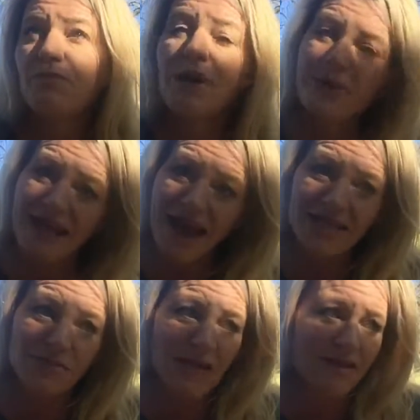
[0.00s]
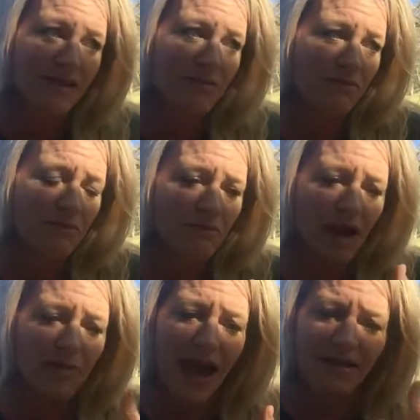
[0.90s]
bumping heads because
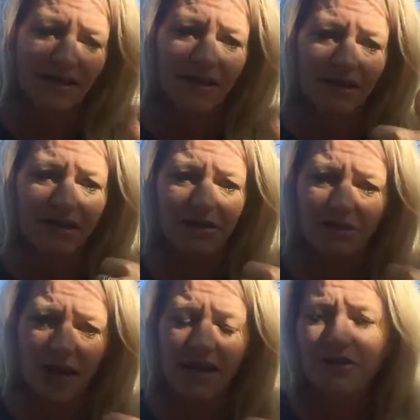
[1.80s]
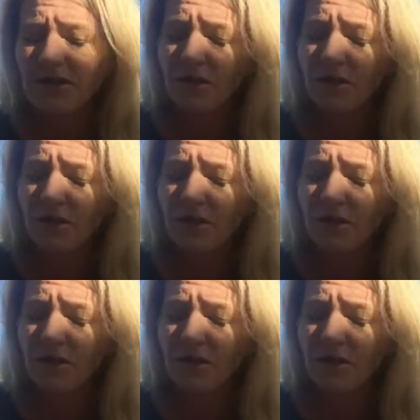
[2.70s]
my masculine is raised.